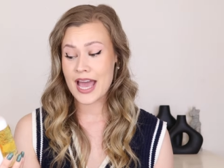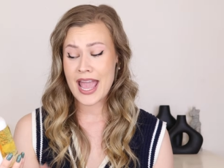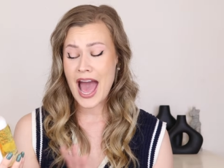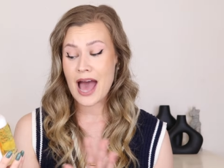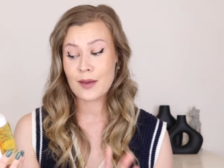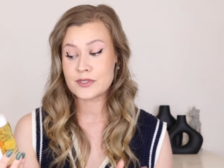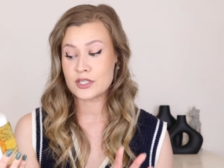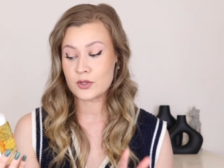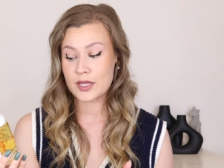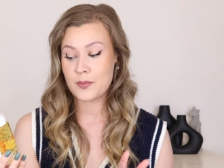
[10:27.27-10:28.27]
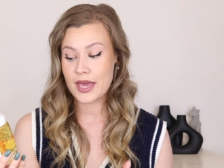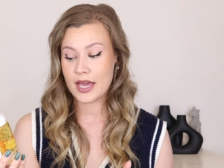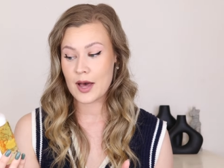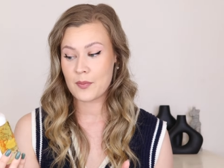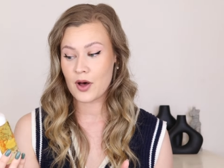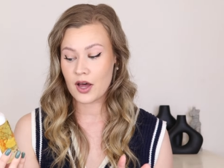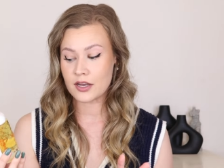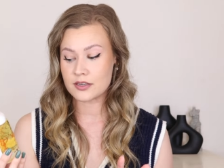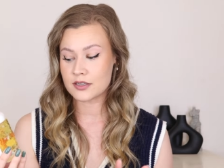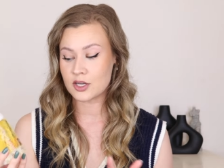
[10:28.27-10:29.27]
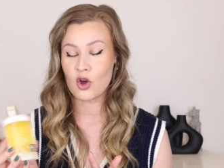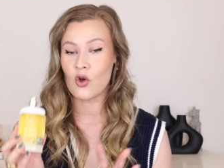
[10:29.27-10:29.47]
I absolutely pick up on an